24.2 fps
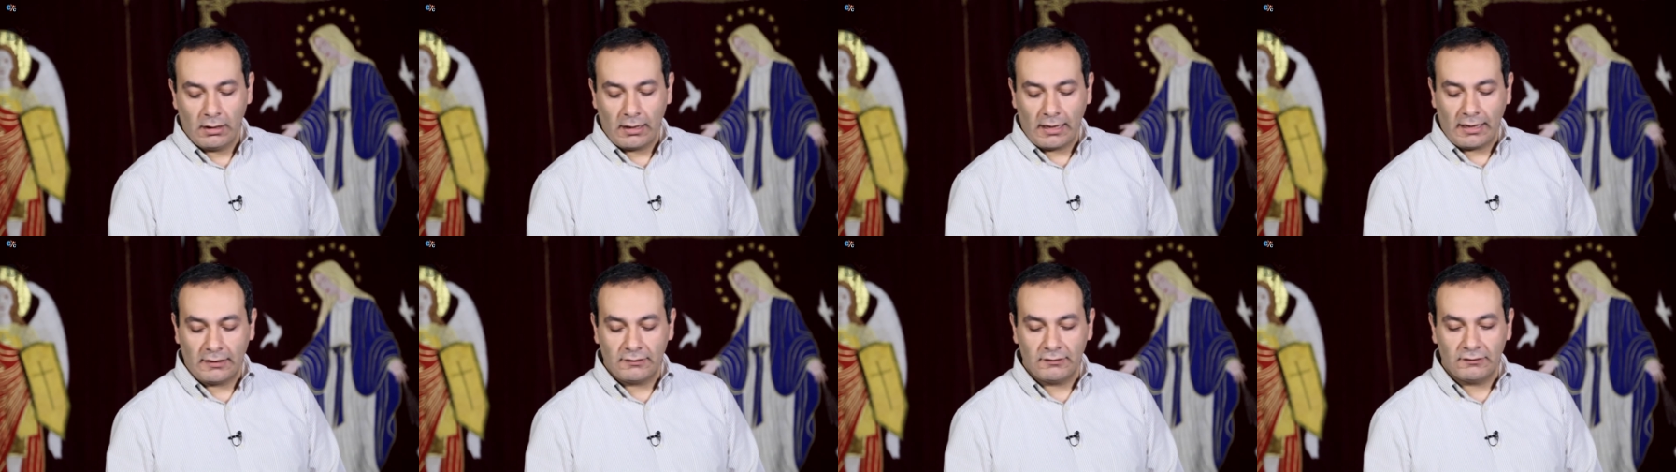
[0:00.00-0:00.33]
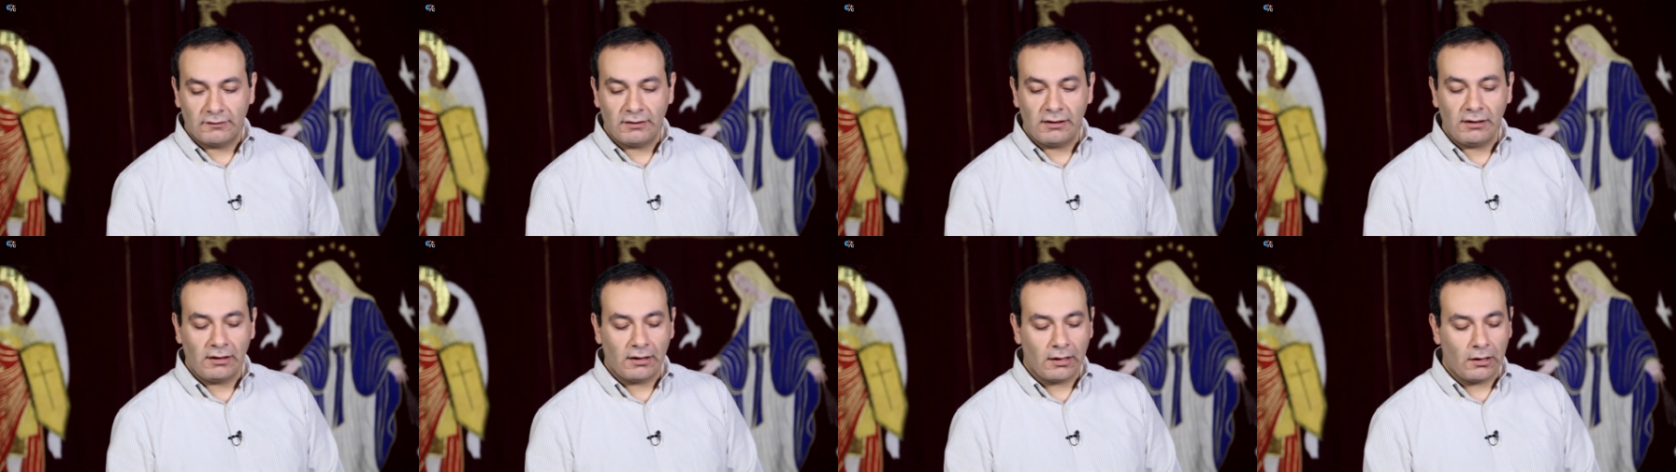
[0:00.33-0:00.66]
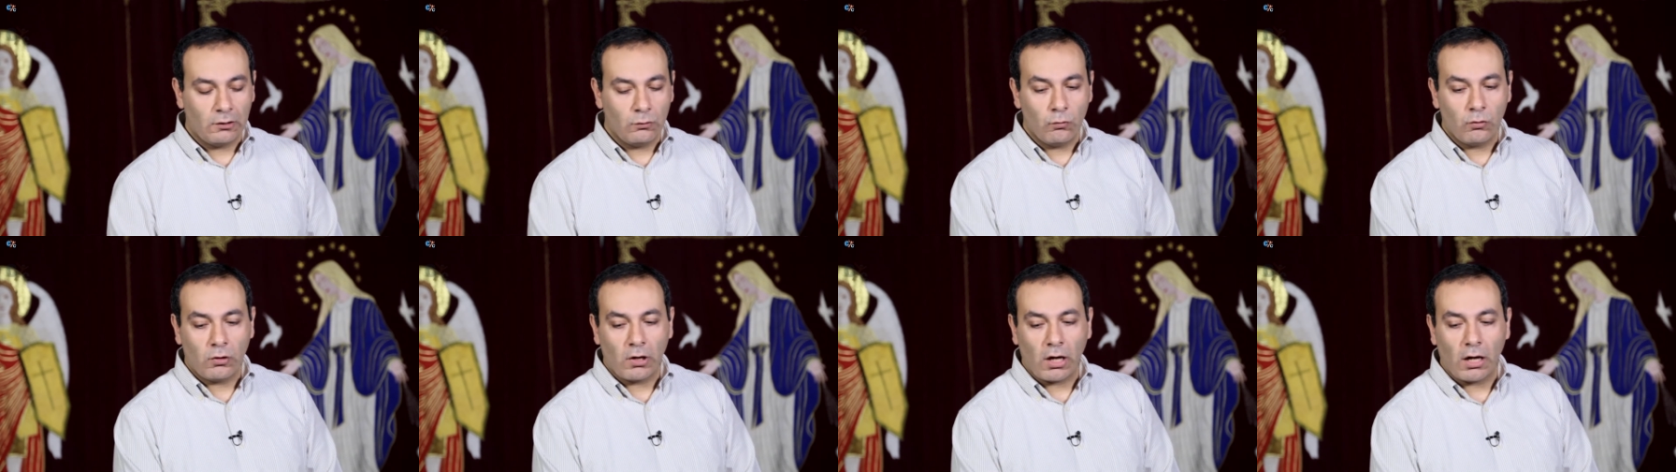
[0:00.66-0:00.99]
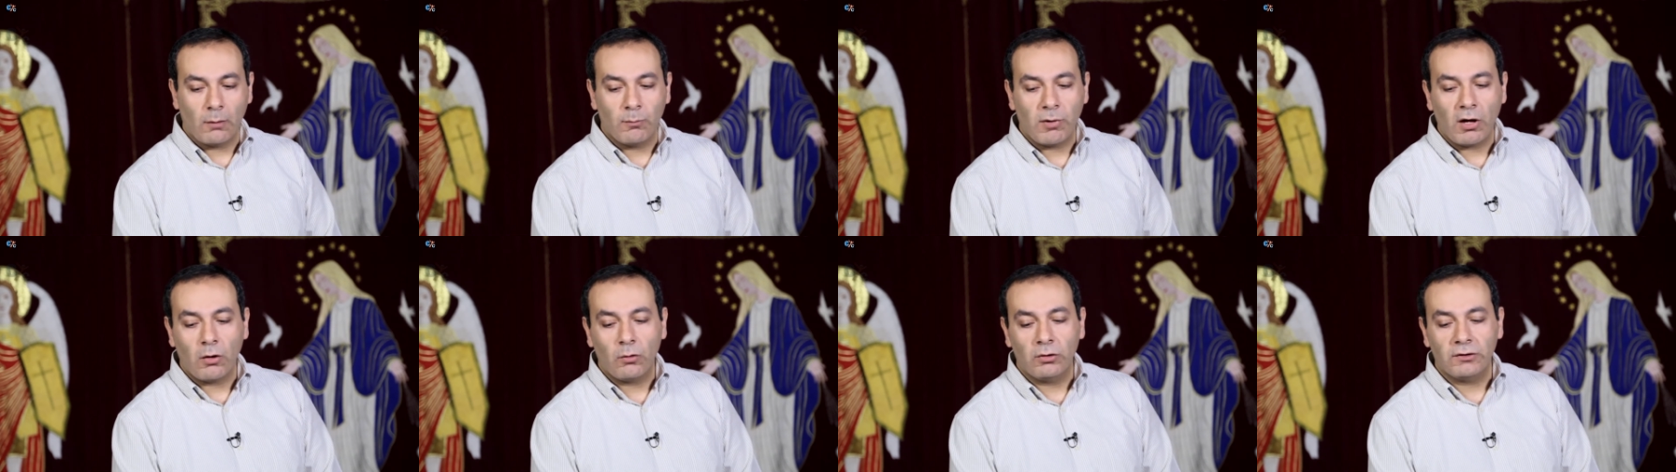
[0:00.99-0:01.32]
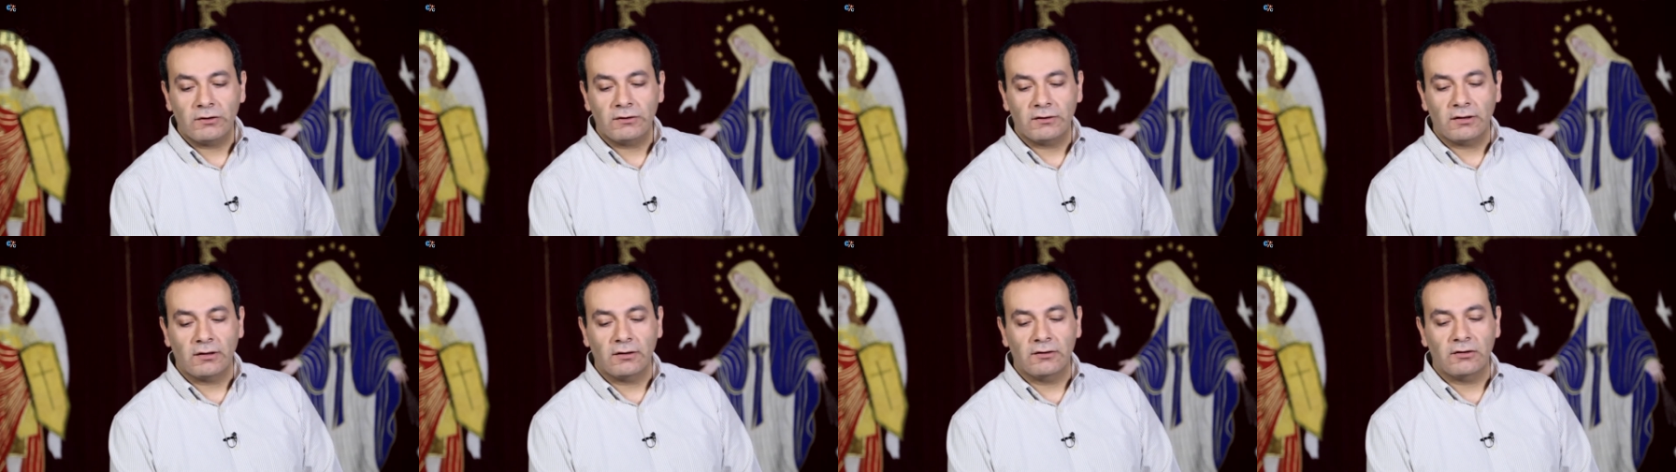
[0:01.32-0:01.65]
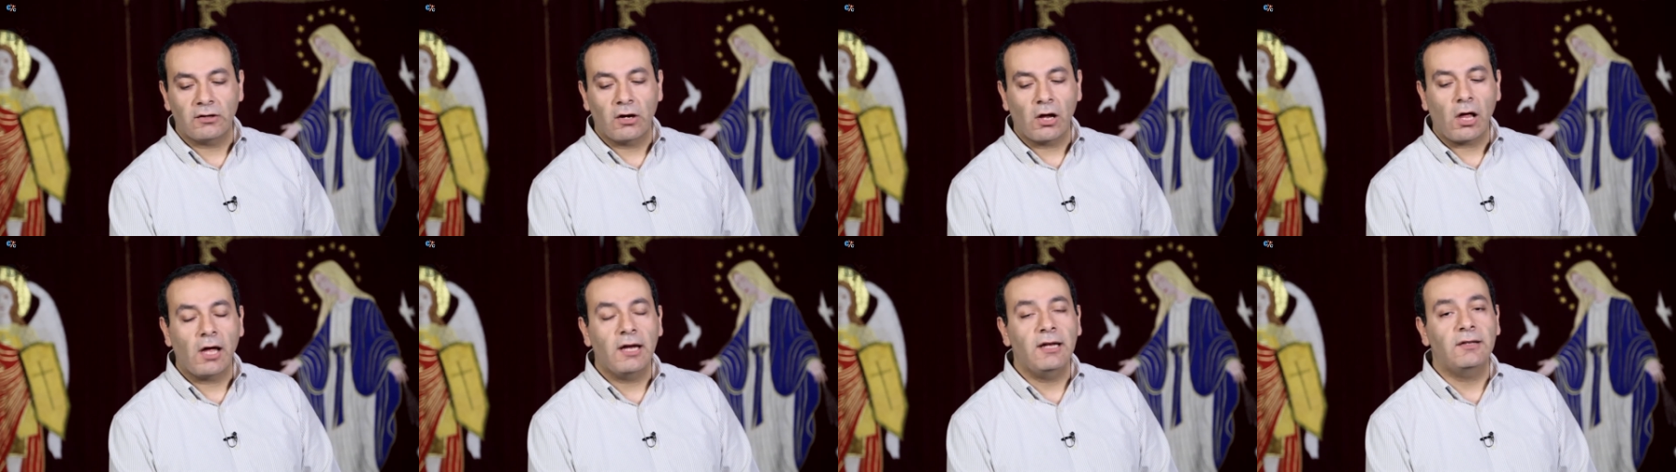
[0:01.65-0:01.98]
and take a look about
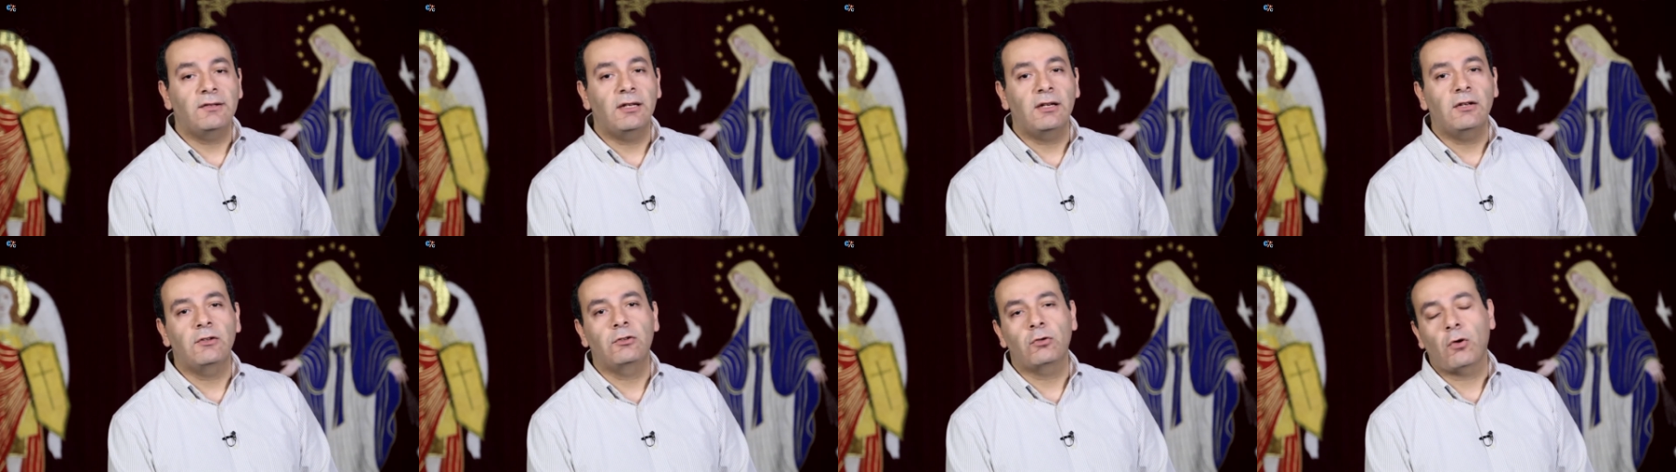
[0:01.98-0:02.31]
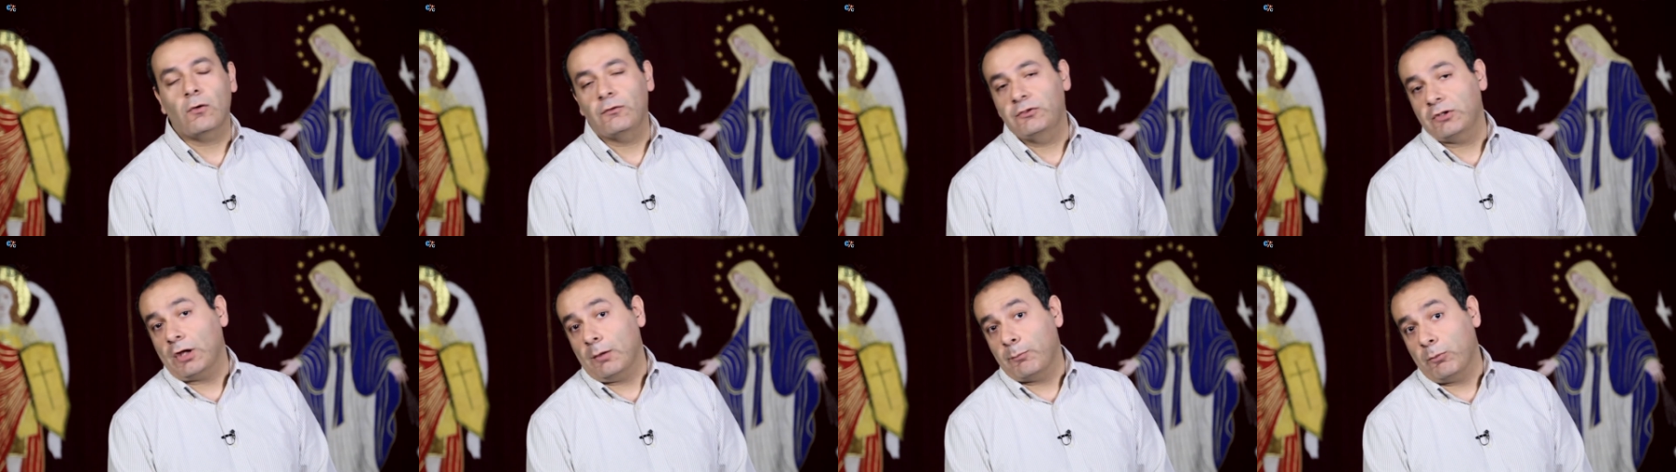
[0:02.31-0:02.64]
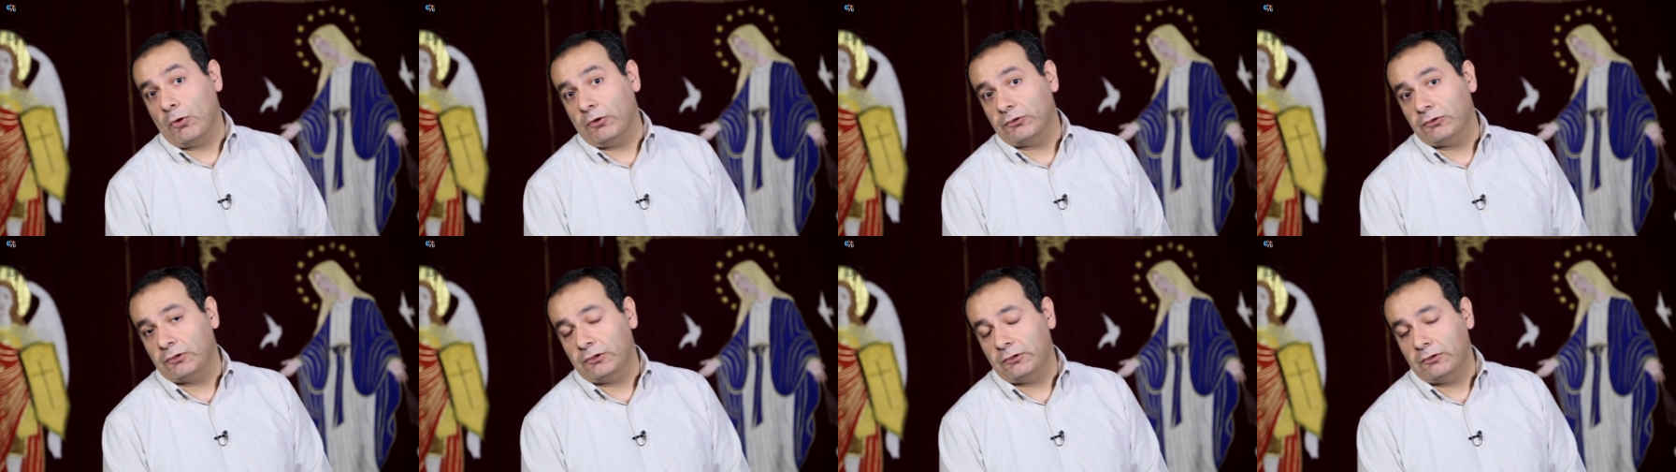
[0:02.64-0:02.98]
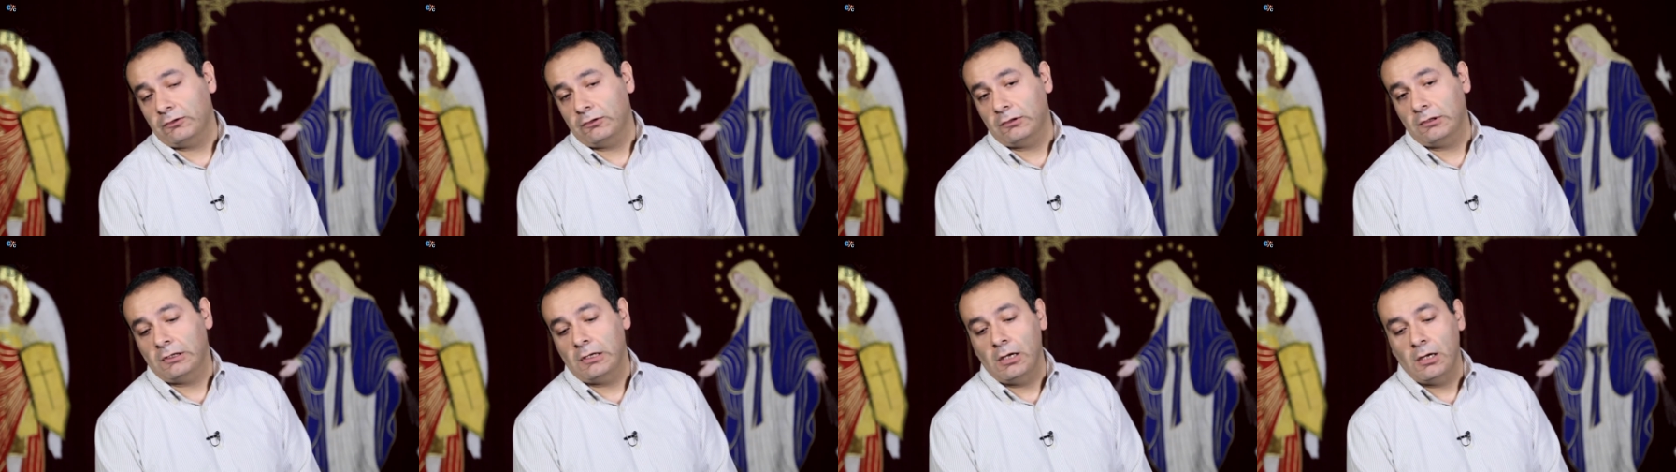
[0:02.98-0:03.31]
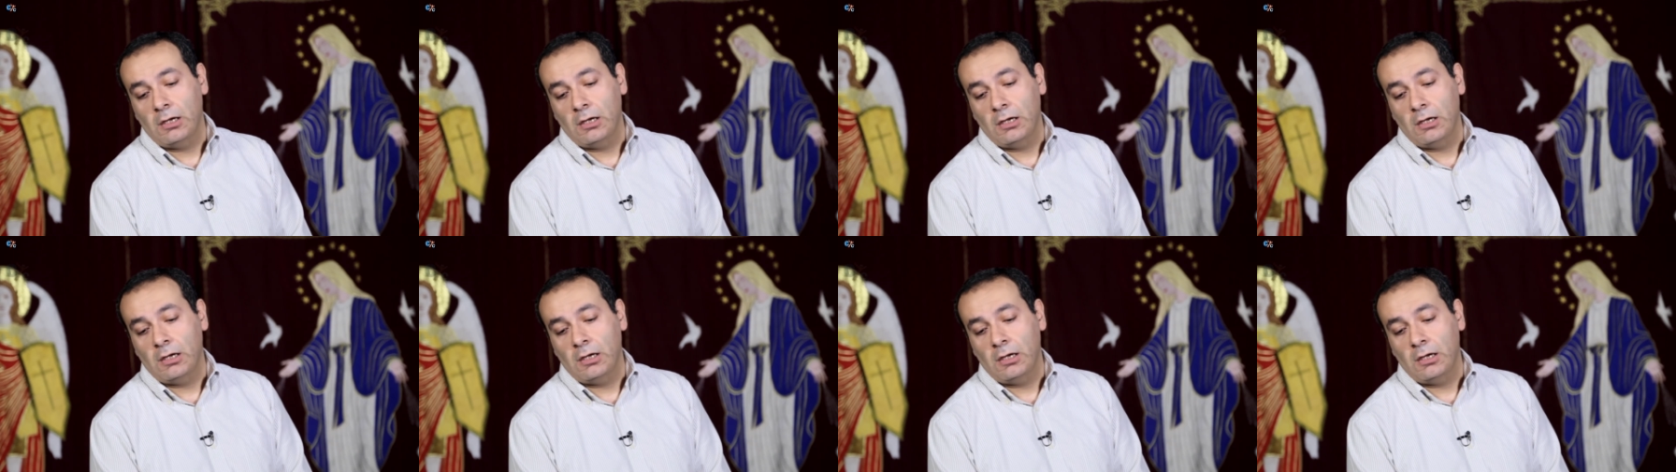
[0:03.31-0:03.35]
the writings of the apostles.